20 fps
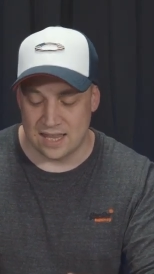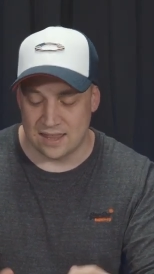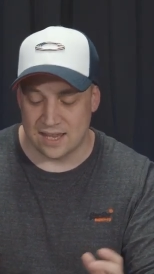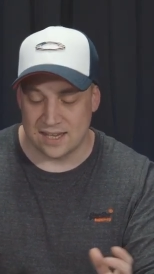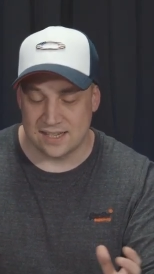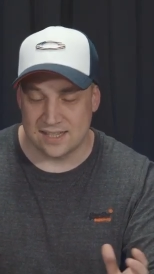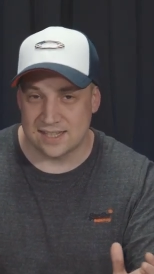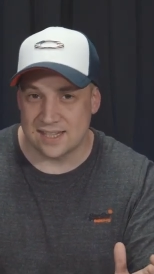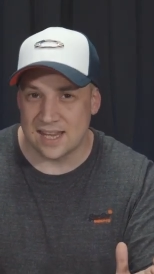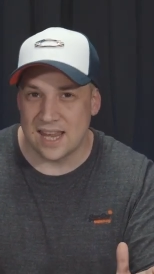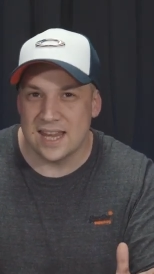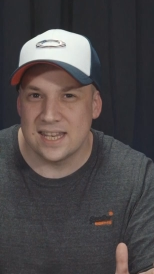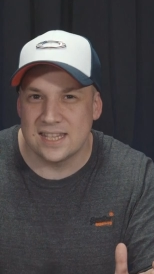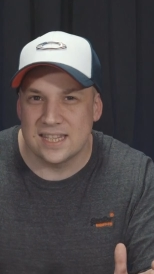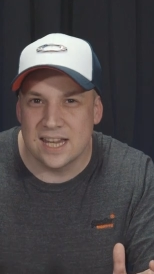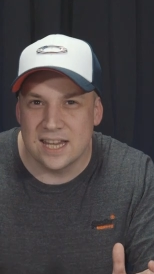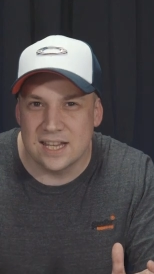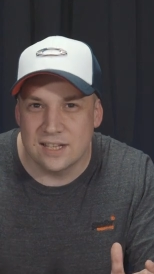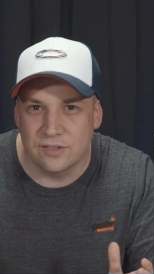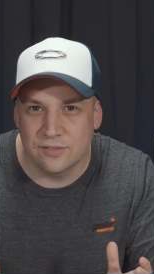They say it
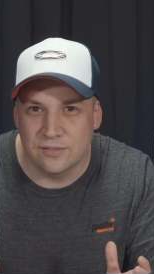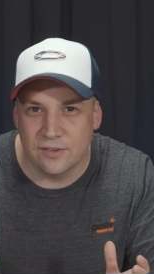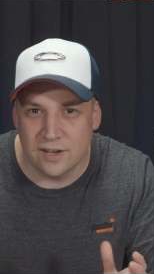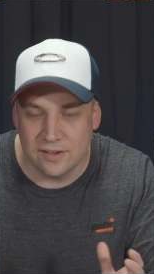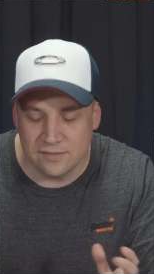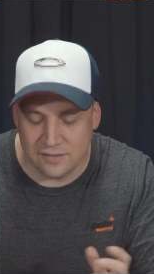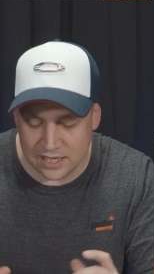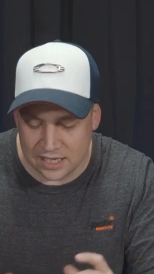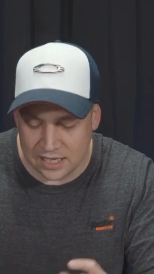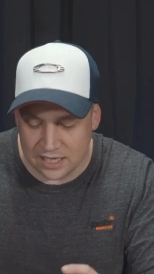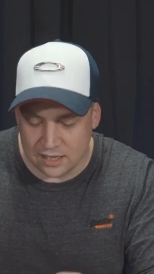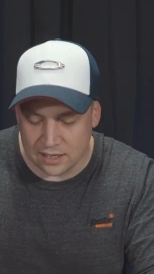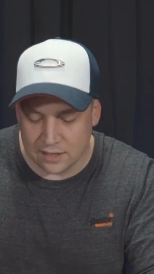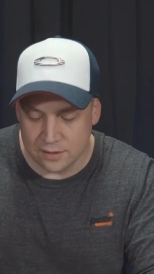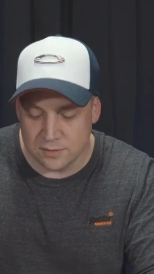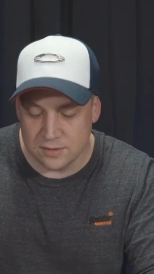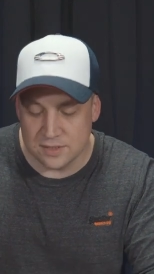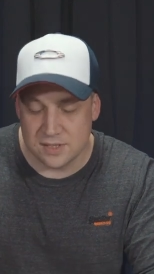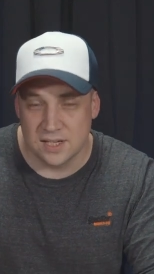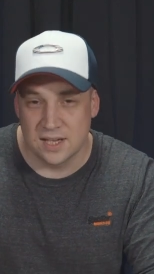takes five
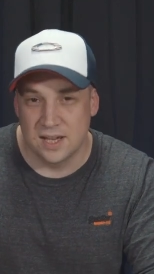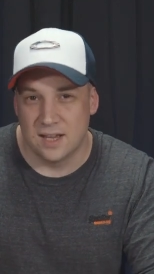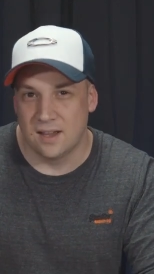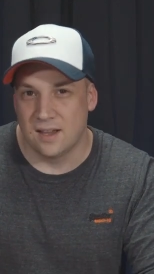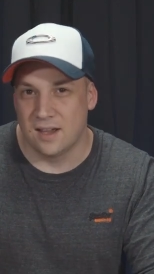kilos.